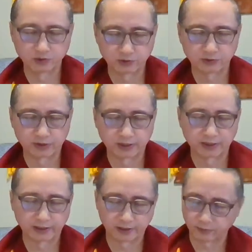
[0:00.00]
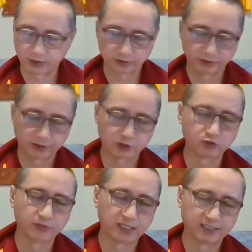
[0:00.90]
also the what you call it,
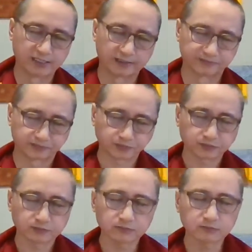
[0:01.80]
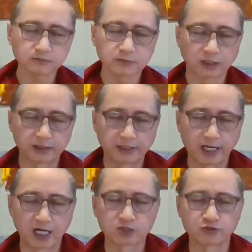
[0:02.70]
stimulating
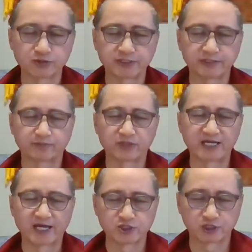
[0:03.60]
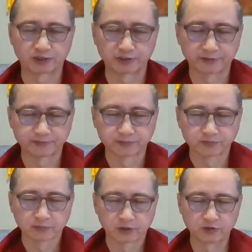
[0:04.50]
the altruistic potential
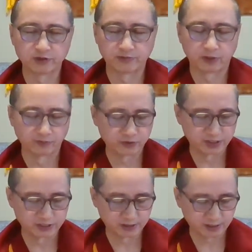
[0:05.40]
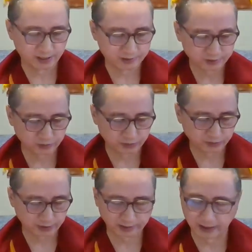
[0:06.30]
to develop bodhicitta.
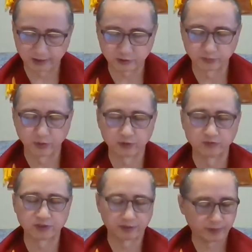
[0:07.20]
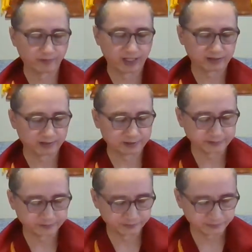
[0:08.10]
So like that. So both wisdom and method.